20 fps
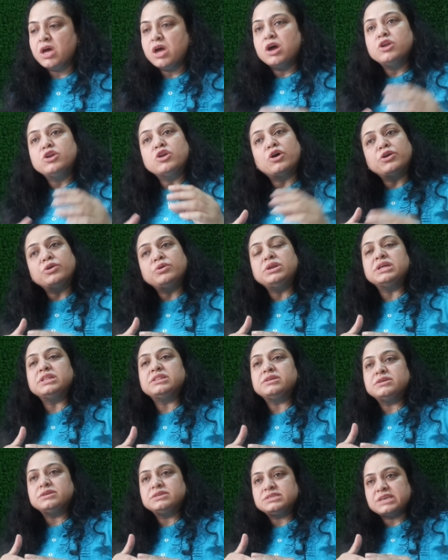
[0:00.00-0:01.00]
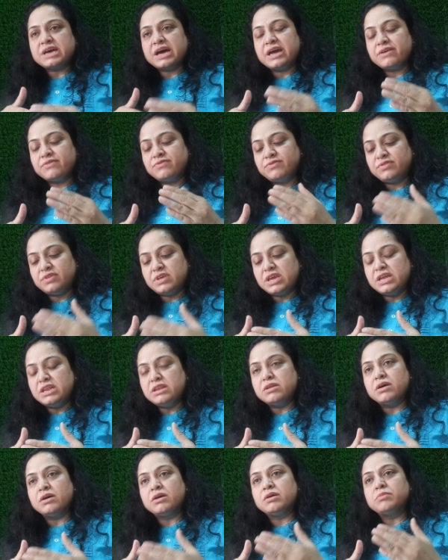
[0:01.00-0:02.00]
Not only this, I have
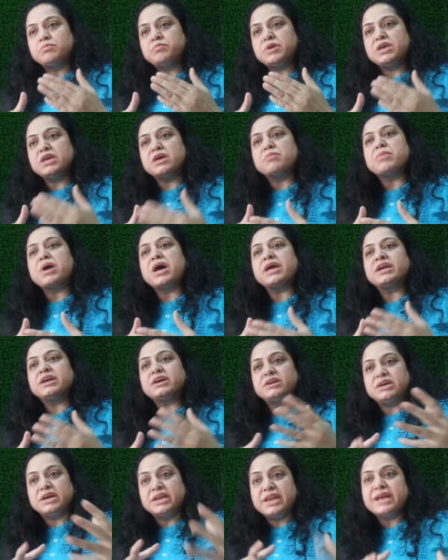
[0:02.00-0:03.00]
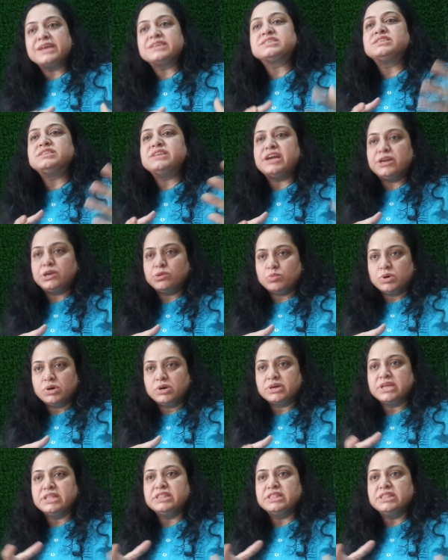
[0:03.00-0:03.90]
seen a PMI Connects network,